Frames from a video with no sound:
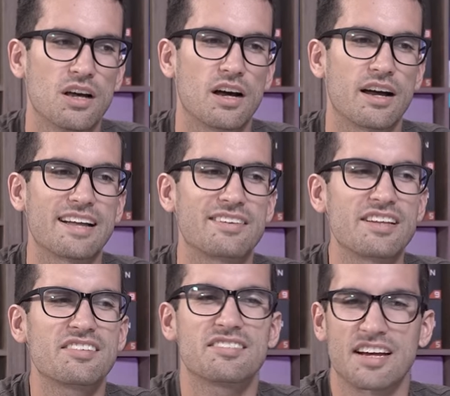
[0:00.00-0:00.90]
uh, at
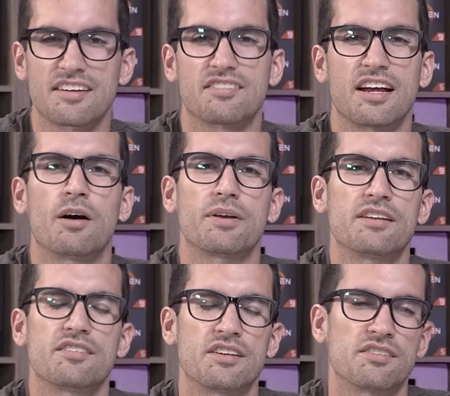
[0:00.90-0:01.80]
least test out
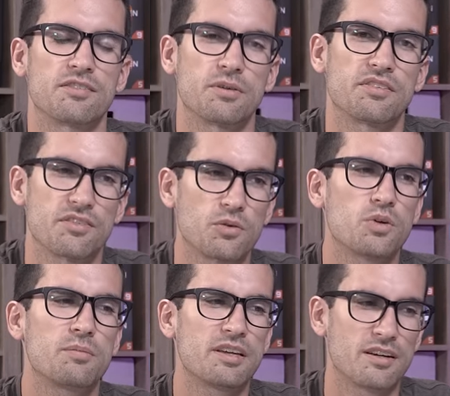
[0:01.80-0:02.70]
in season three. So there
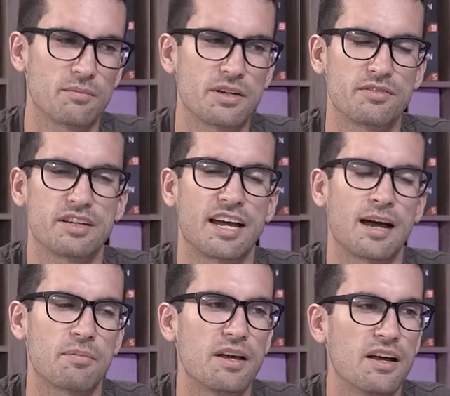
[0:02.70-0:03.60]
will be a, a bit of a
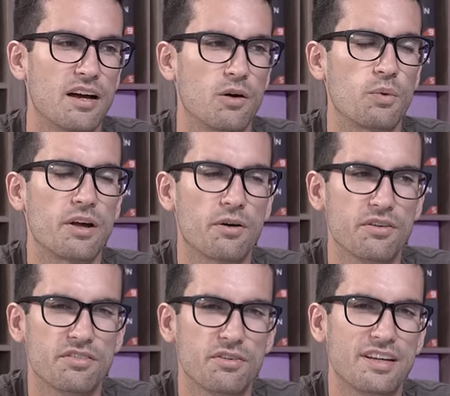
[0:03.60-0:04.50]
gap. Uh, we
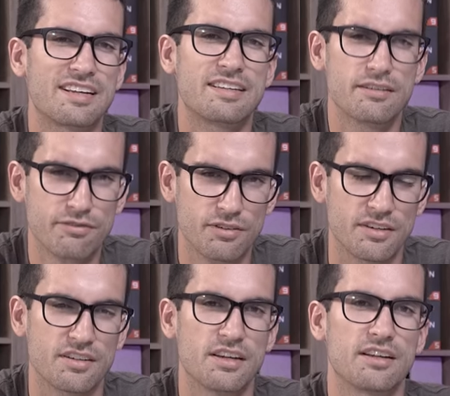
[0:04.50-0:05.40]
are starting a
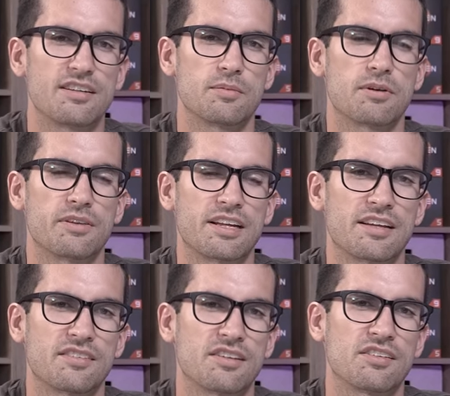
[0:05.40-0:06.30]
different deep
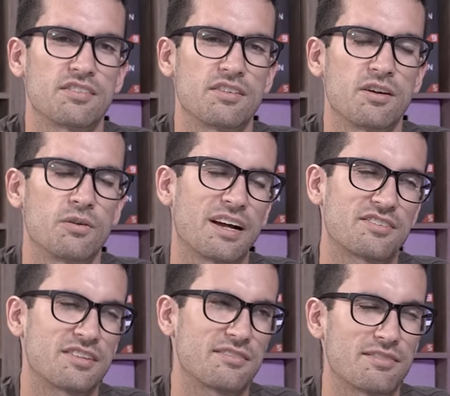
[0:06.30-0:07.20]
cleaning season though.
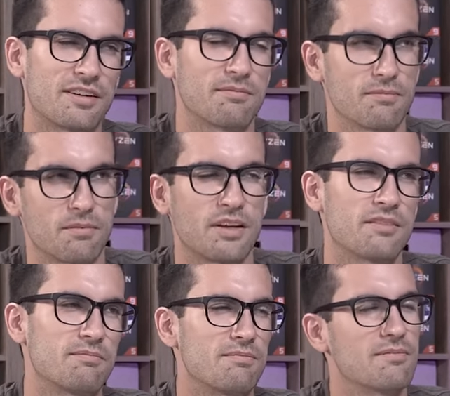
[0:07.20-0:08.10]
Actually, it's not, not
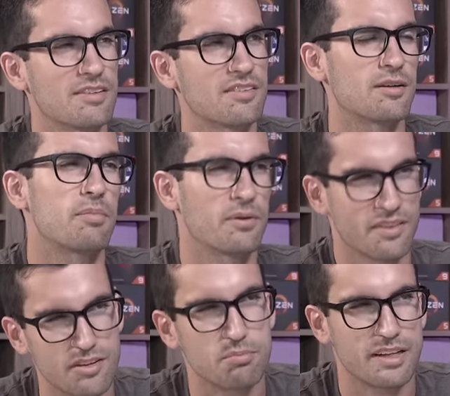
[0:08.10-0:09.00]
a it's not a part
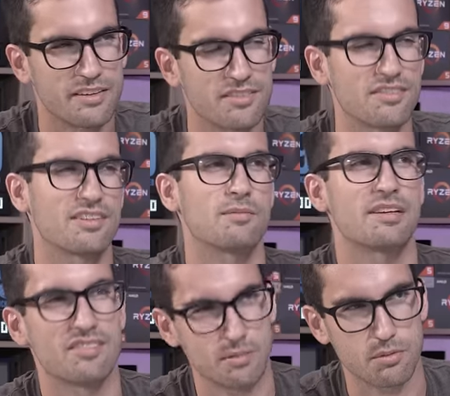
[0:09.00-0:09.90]
of this playlist, it's going to
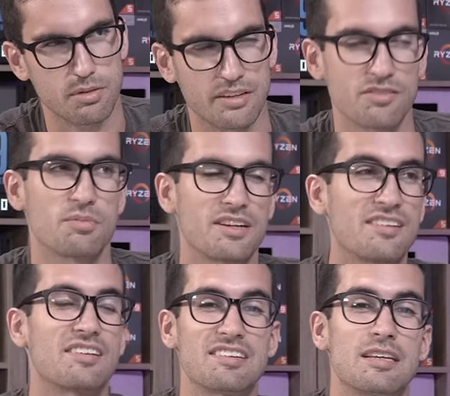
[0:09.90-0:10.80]
be a separate playlist, but it
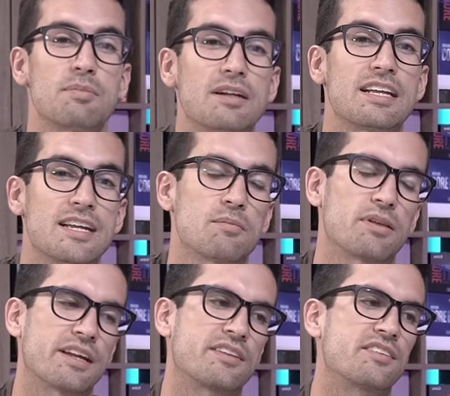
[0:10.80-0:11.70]
is a deep cleaning
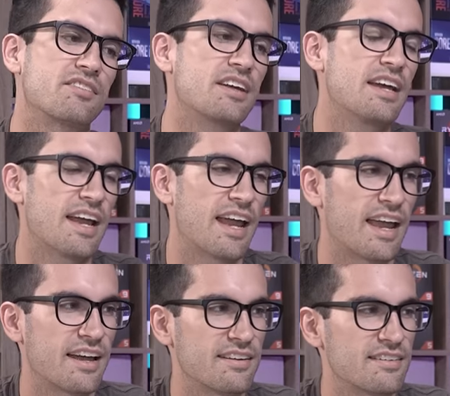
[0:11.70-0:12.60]
playlist,
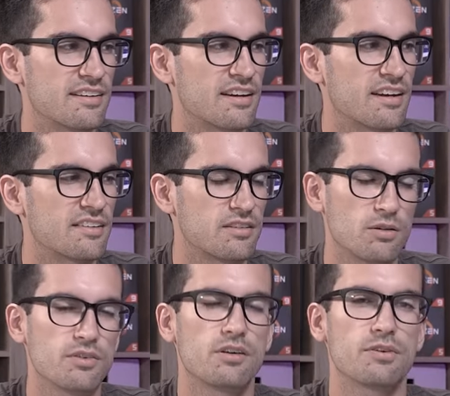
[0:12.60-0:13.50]
and uh, it's going
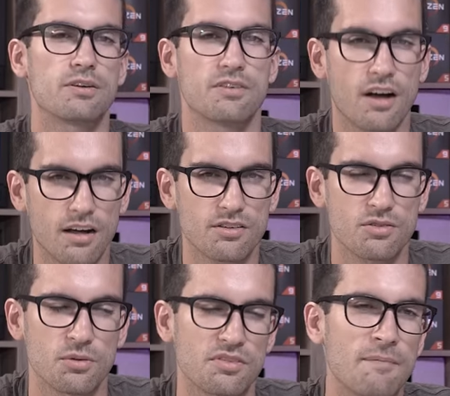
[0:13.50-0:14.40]
to revolve around
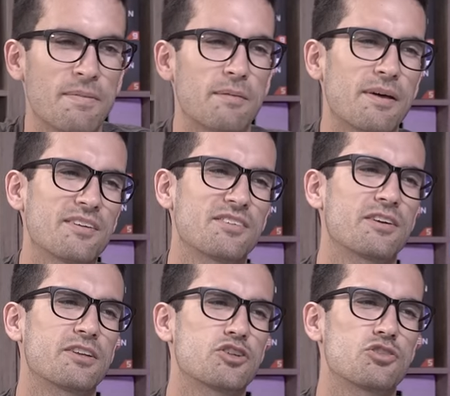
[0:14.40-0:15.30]
consoles. And I'm not
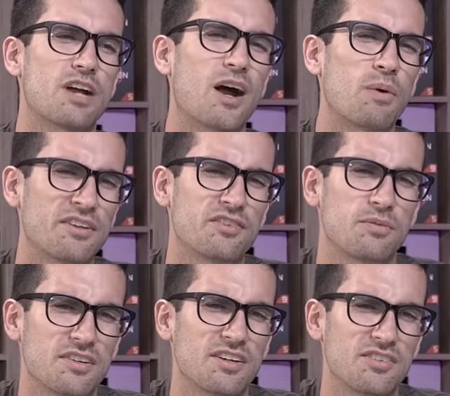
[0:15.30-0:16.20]
entirely sure how well this
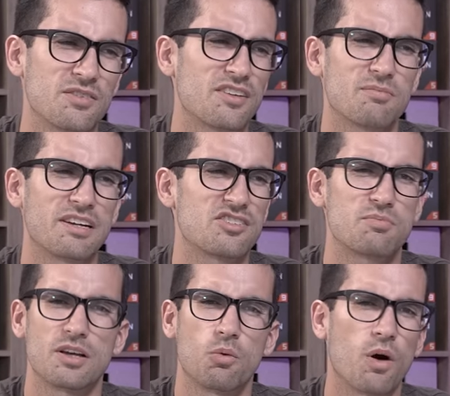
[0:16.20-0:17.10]
one's going to do, this might
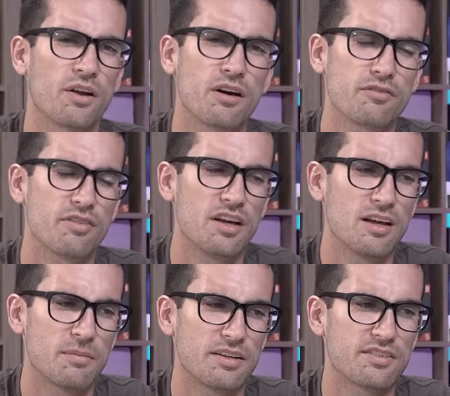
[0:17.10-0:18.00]
just be a one-off,
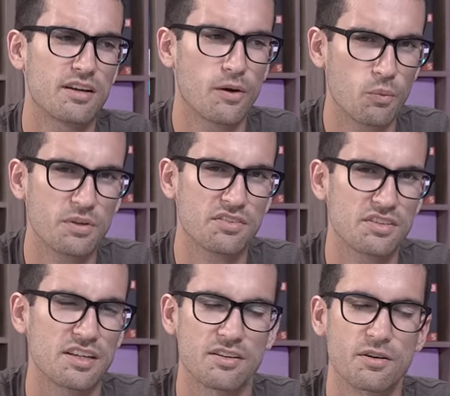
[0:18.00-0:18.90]
but uh, we'll
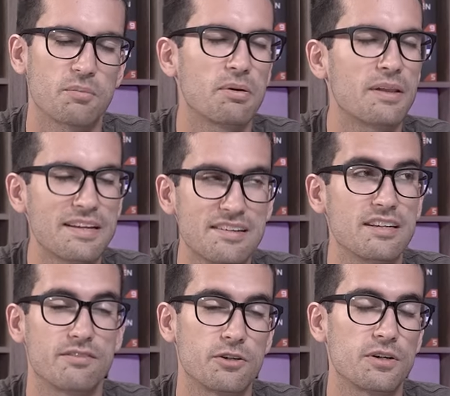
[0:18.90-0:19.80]
see. There are
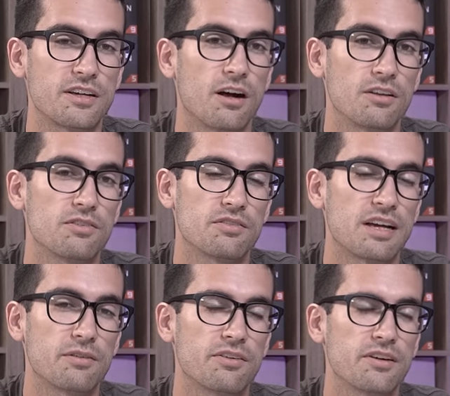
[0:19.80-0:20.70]
plenty of dirty consoles
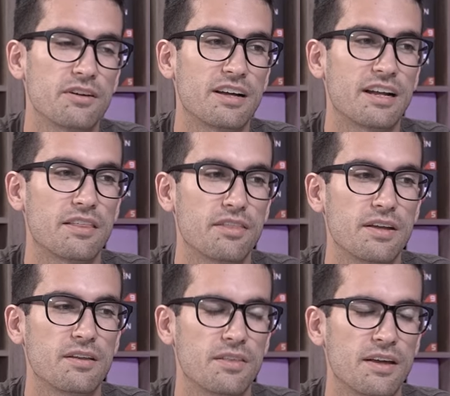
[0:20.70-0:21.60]
out there, and I
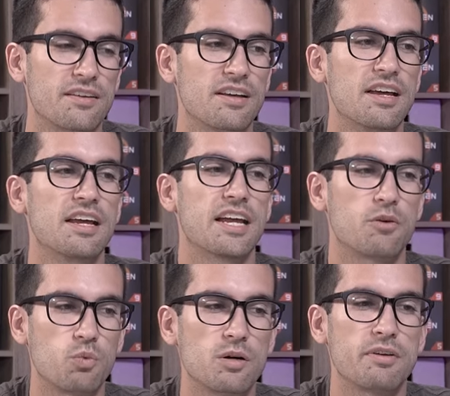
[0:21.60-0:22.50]
think that
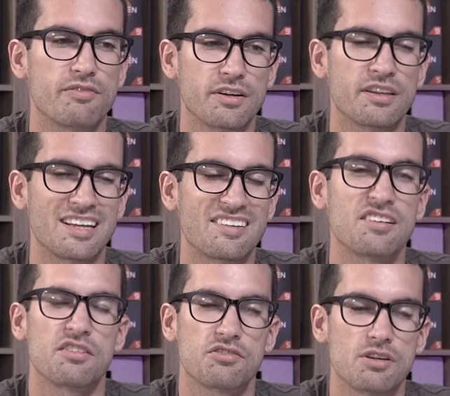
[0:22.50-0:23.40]
it will be fairly
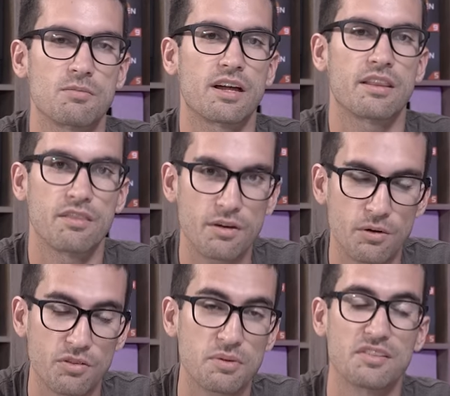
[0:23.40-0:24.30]
easy to streamline
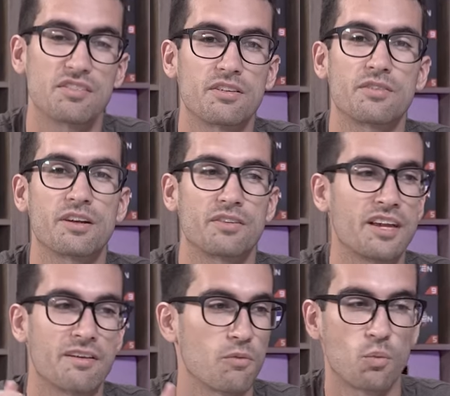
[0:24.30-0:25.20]
those because not only are
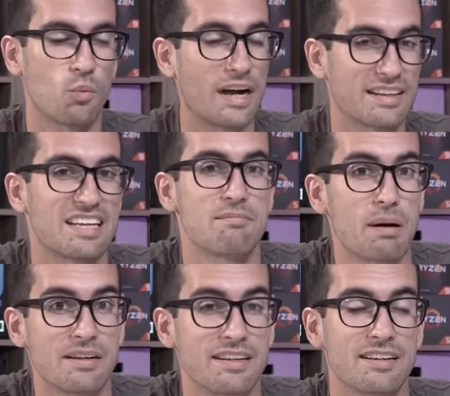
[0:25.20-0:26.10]
they widely
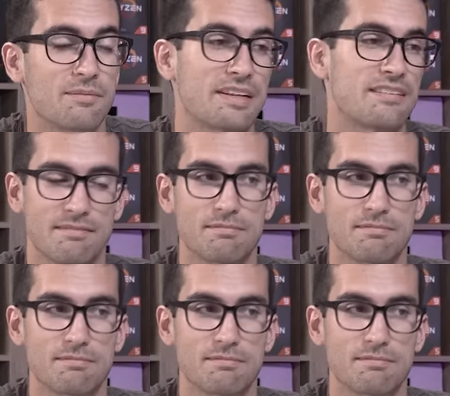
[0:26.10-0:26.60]
abundant, I mean,